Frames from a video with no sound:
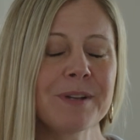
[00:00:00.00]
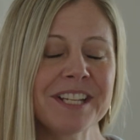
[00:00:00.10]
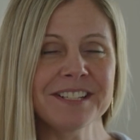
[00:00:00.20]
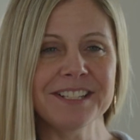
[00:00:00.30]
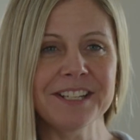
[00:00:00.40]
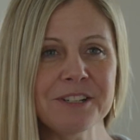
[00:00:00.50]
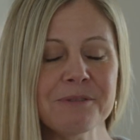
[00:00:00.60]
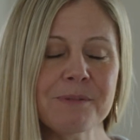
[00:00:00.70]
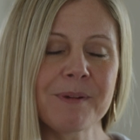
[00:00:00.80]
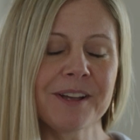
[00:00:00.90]
we
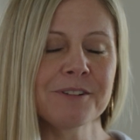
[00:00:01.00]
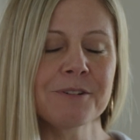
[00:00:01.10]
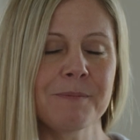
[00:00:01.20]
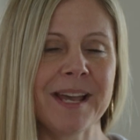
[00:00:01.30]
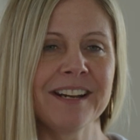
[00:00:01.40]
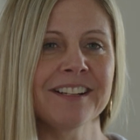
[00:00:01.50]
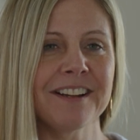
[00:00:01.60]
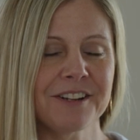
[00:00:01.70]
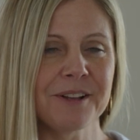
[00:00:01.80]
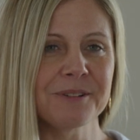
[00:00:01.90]
continued the
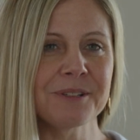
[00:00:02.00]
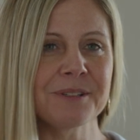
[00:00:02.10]
monochromatic color